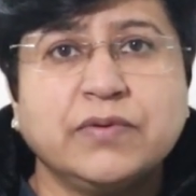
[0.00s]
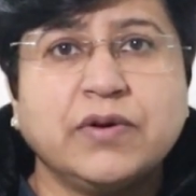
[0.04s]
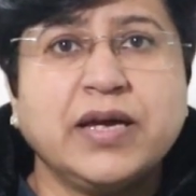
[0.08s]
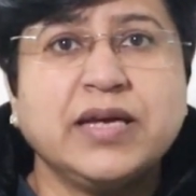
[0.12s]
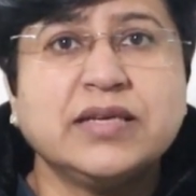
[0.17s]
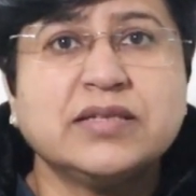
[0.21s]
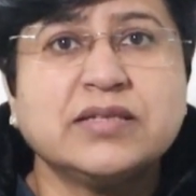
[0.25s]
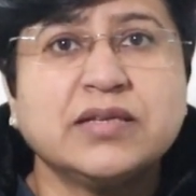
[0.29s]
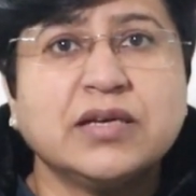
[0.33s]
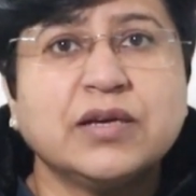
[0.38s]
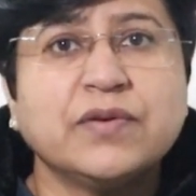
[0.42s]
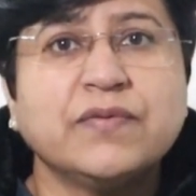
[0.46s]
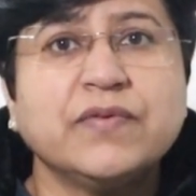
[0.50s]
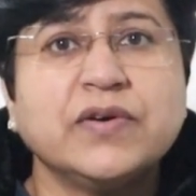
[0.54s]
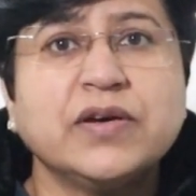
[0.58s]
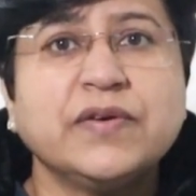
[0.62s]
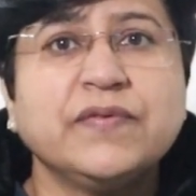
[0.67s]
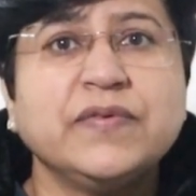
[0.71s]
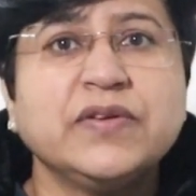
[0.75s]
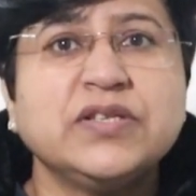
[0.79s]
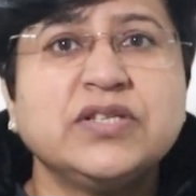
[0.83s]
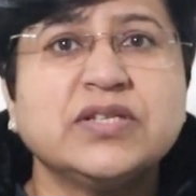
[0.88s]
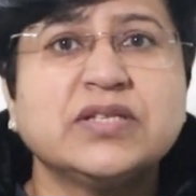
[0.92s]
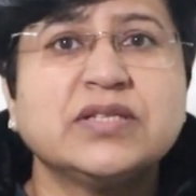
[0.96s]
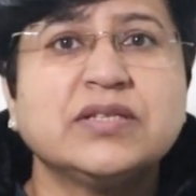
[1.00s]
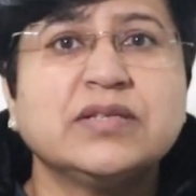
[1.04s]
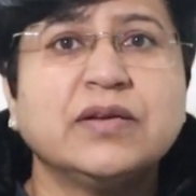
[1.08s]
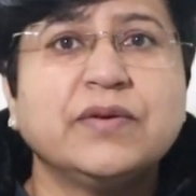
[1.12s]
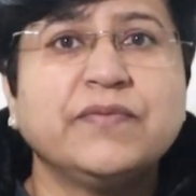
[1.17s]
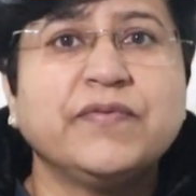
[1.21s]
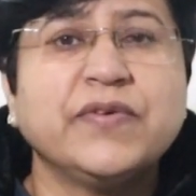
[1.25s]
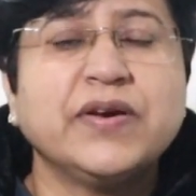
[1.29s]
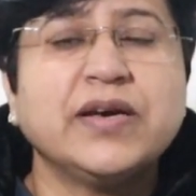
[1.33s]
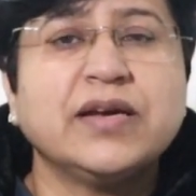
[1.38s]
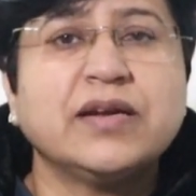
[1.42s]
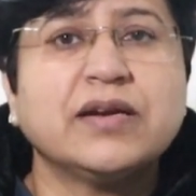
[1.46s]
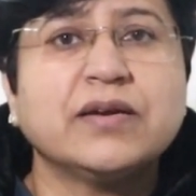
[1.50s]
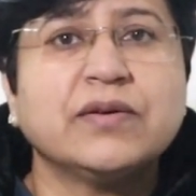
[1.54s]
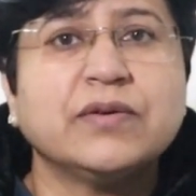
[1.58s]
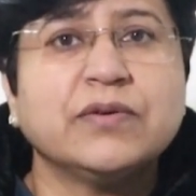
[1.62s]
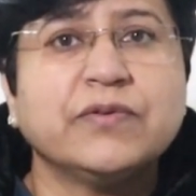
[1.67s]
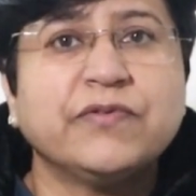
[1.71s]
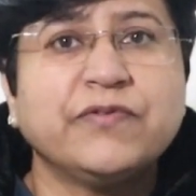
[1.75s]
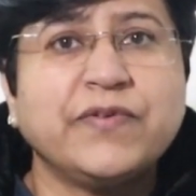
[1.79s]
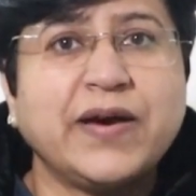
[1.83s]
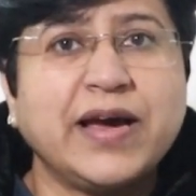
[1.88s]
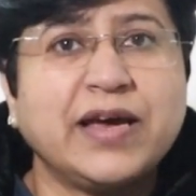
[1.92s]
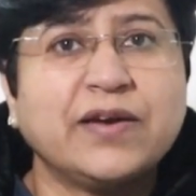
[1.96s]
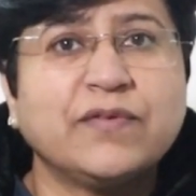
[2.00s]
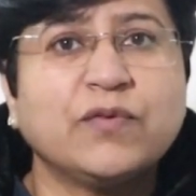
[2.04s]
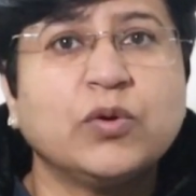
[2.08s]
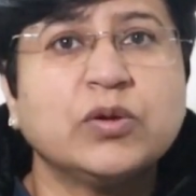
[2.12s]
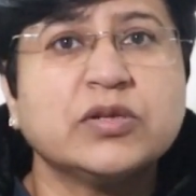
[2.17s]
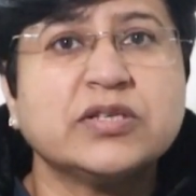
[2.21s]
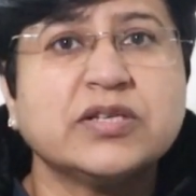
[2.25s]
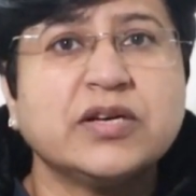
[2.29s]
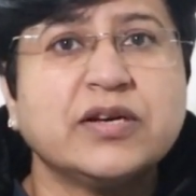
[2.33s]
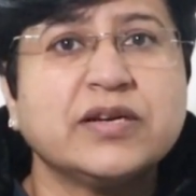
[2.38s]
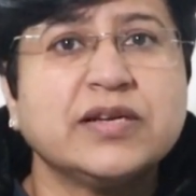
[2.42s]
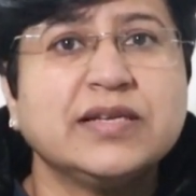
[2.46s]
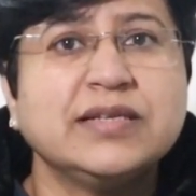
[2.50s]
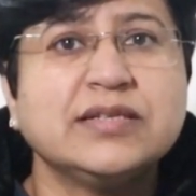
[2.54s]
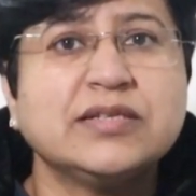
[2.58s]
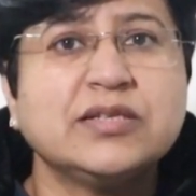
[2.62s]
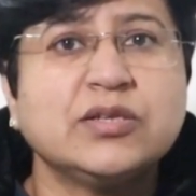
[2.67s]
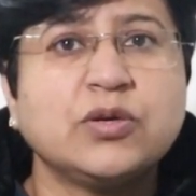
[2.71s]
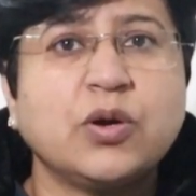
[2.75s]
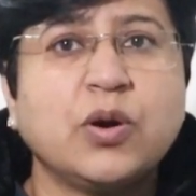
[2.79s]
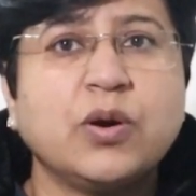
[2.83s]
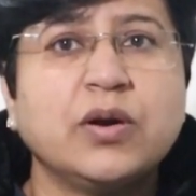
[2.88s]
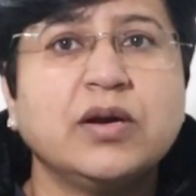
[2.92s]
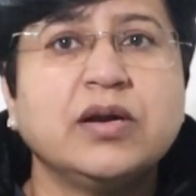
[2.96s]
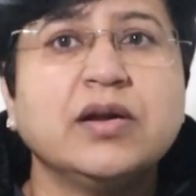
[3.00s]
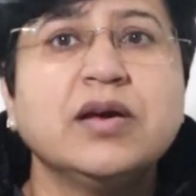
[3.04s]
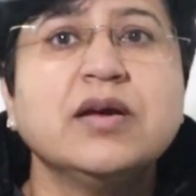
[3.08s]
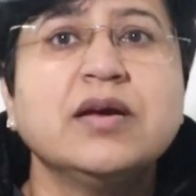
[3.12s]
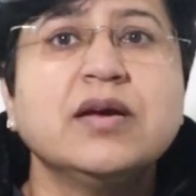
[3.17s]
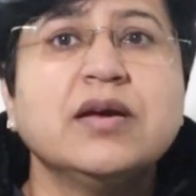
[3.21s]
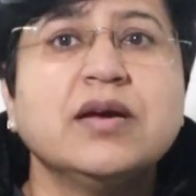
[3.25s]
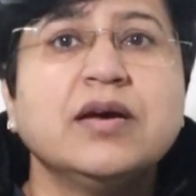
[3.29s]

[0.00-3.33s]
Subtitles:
a server which is where firewalls are installed,